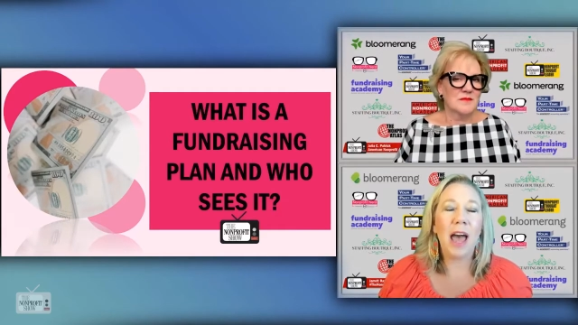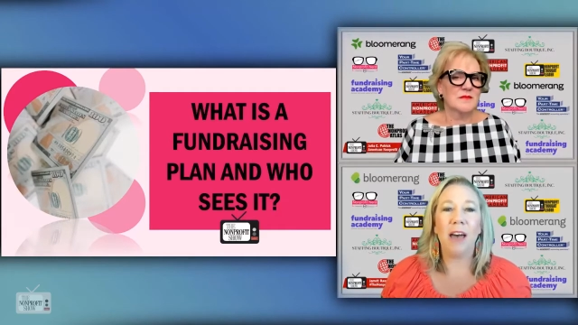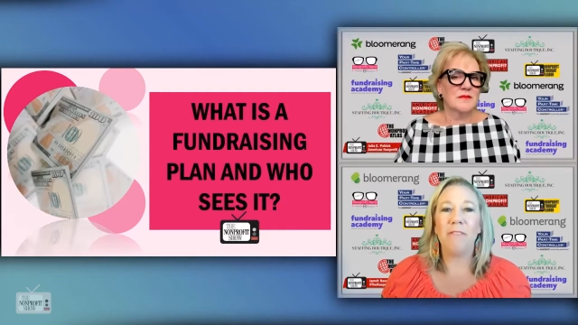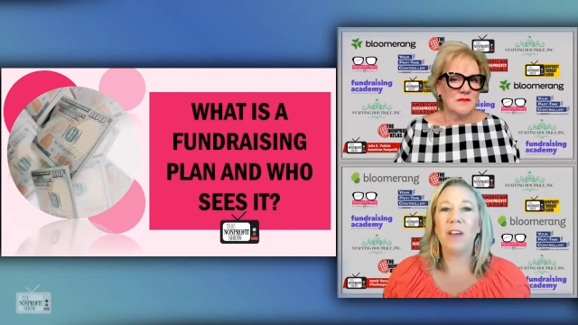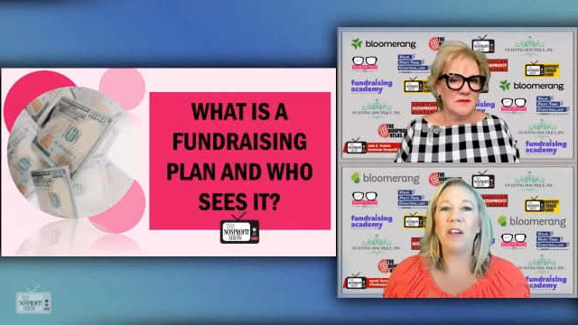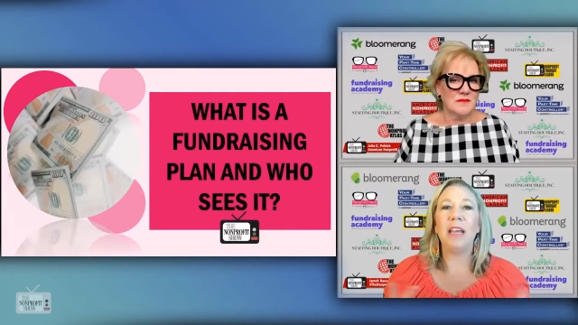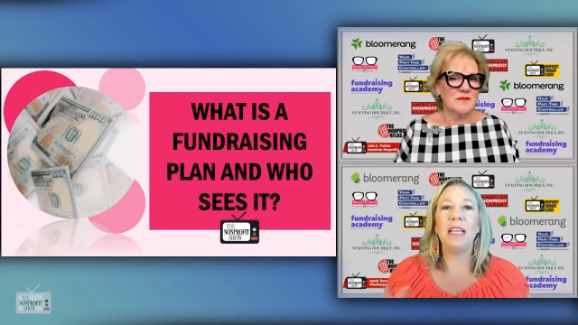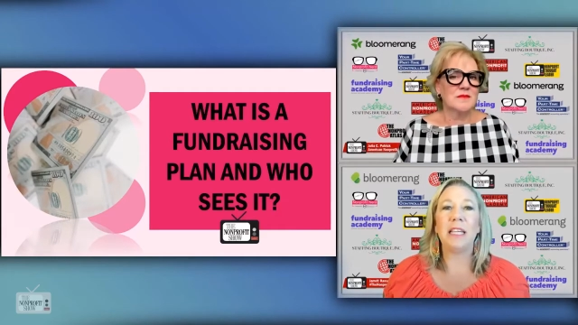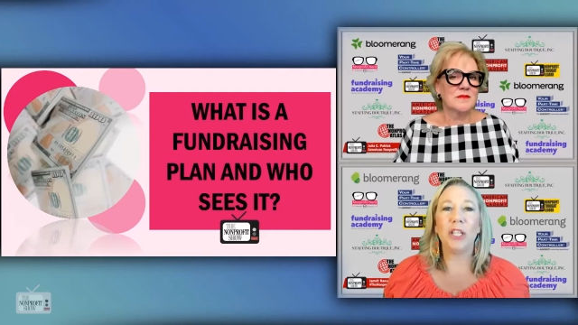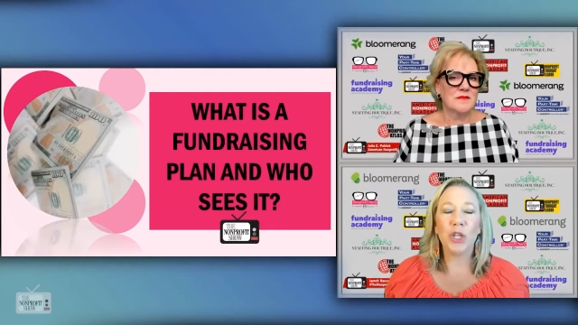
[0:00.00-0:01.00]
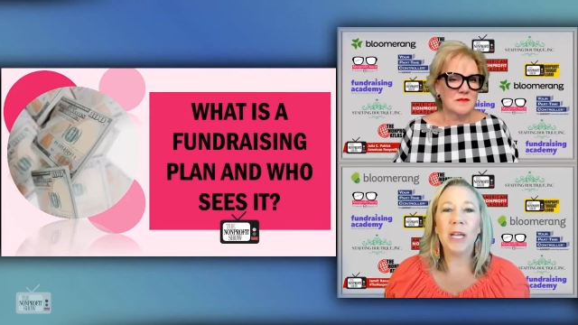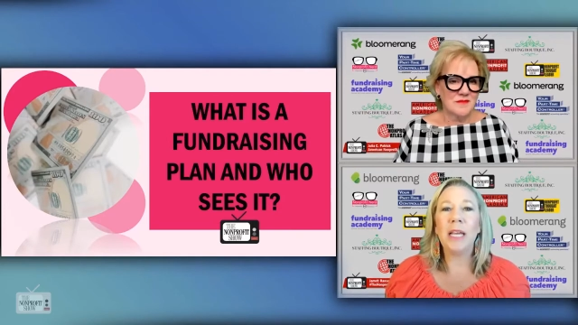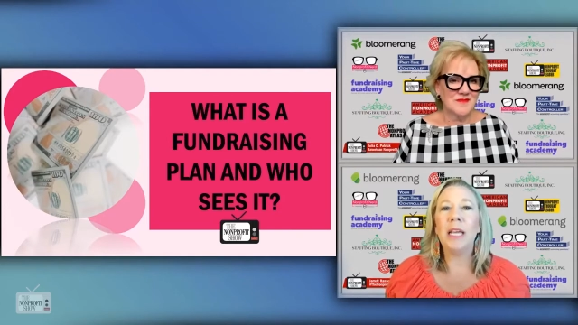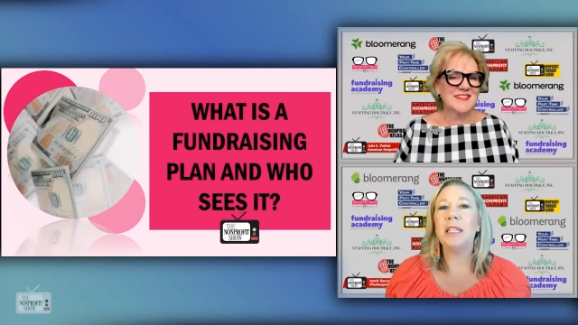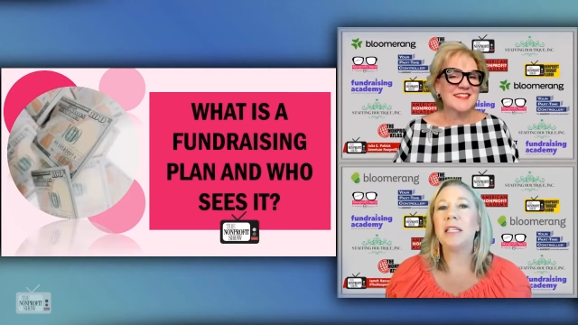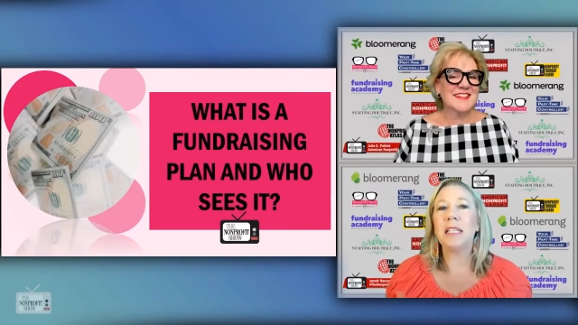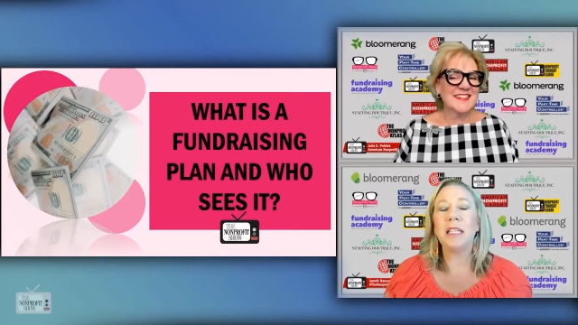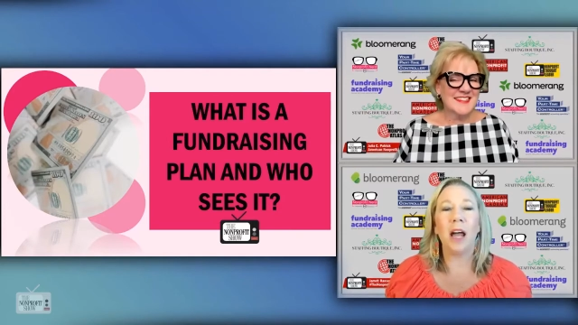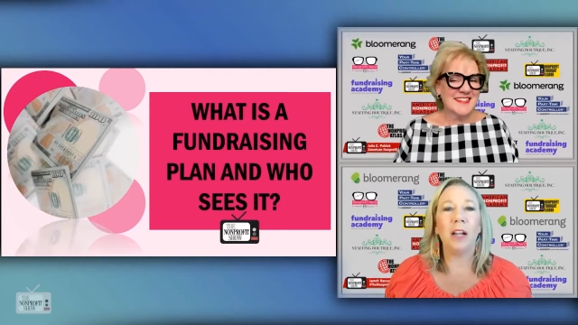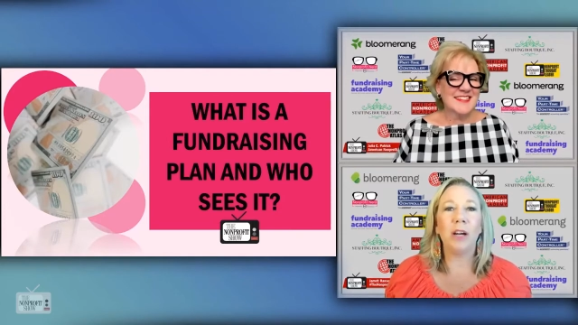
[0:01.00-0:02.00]
Speaker 1: uh, fundraising trends, the
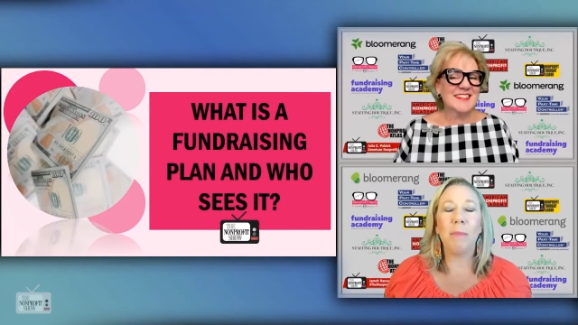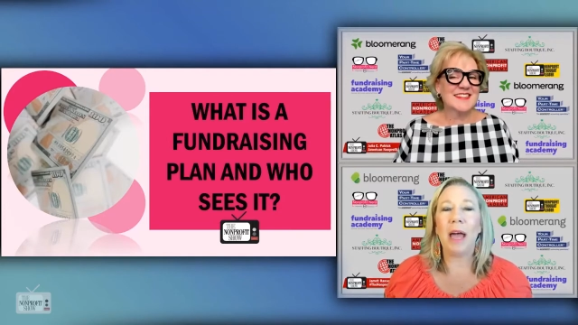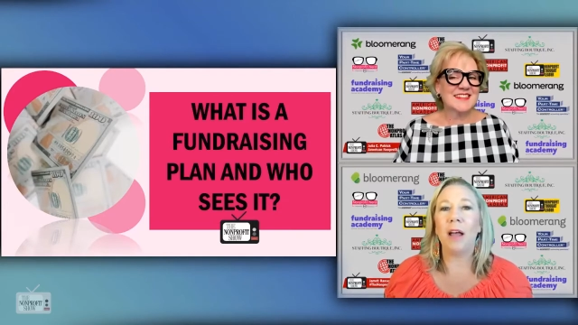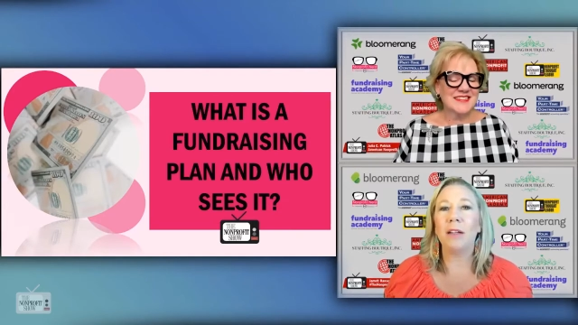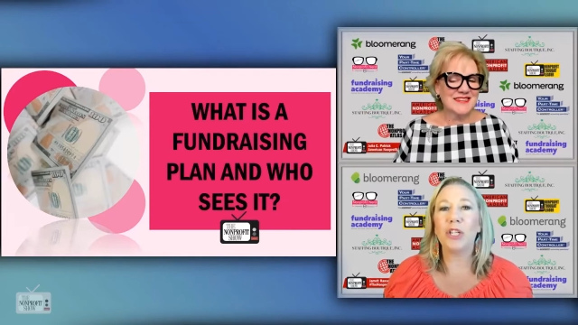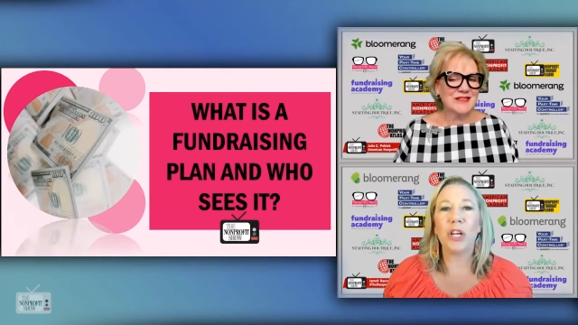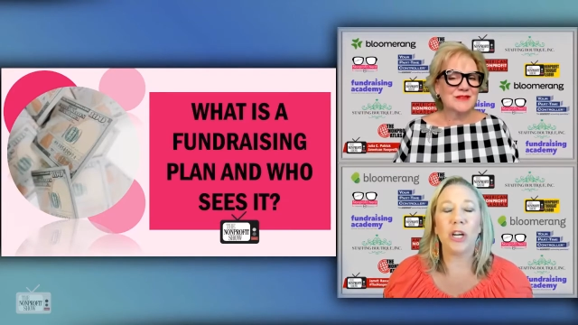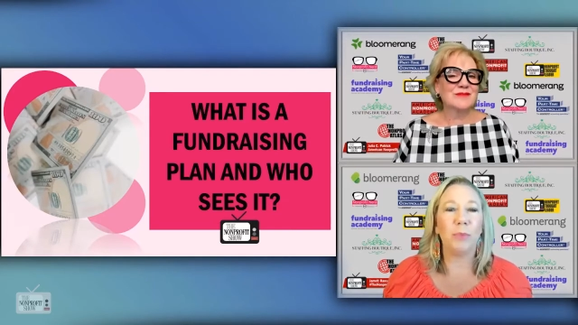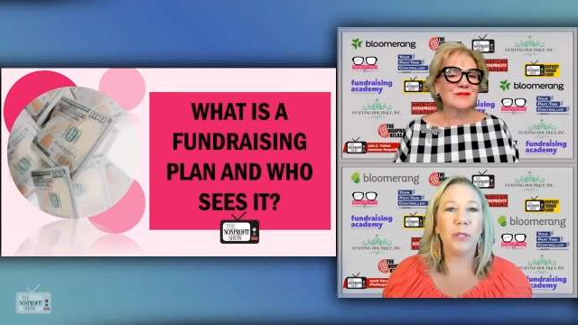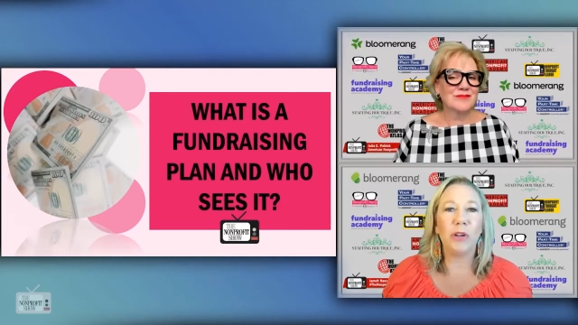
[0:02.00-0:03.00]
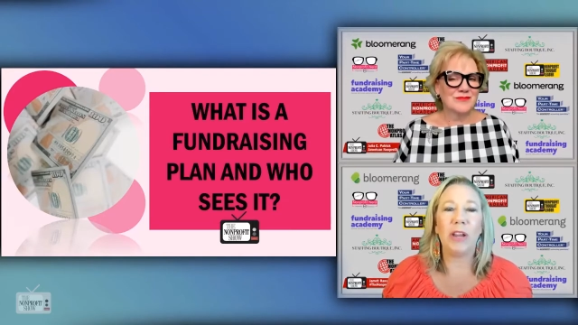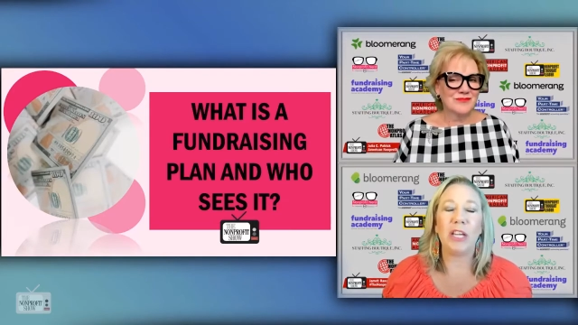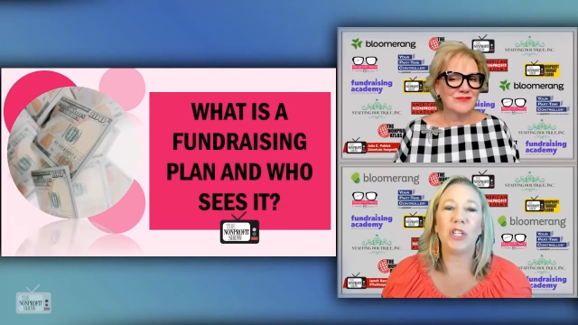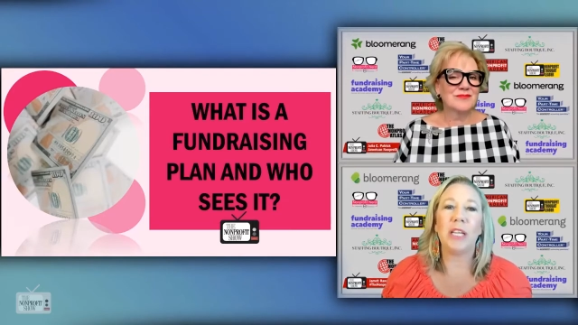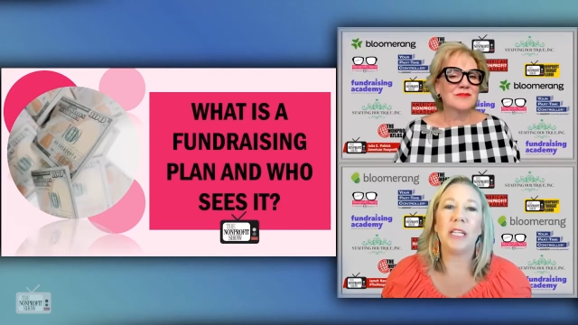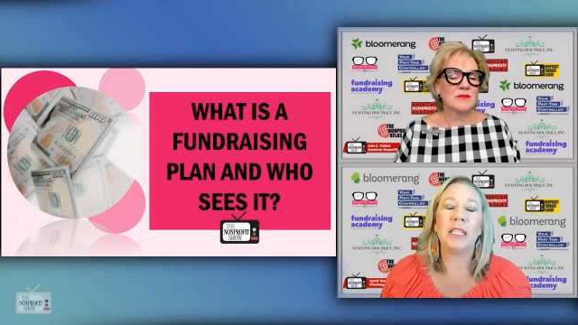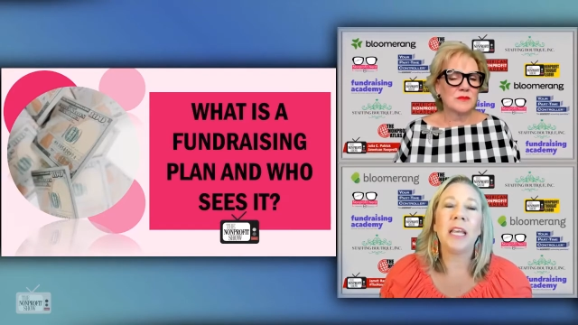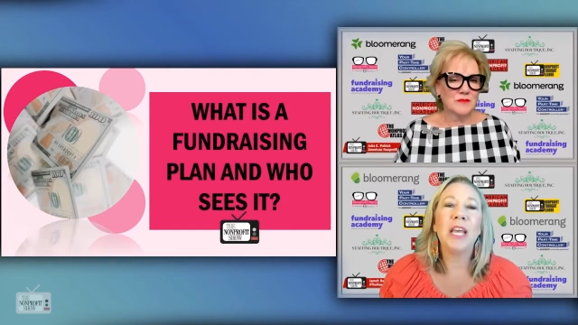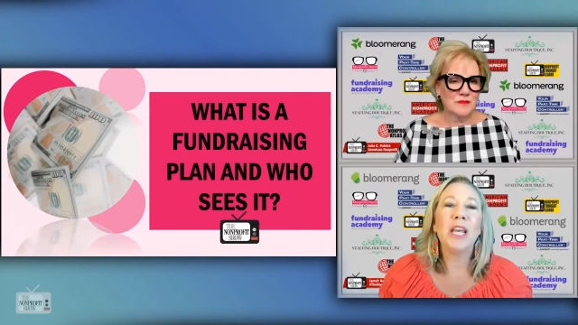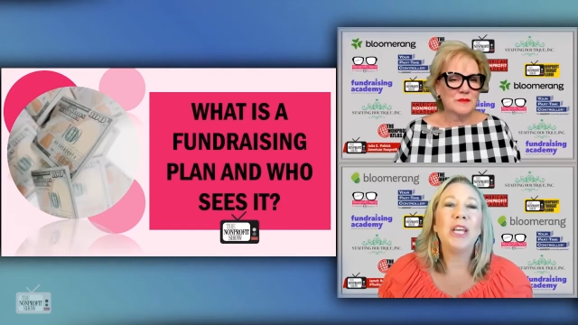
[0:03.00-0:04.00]
dollar amounts, charitable donations.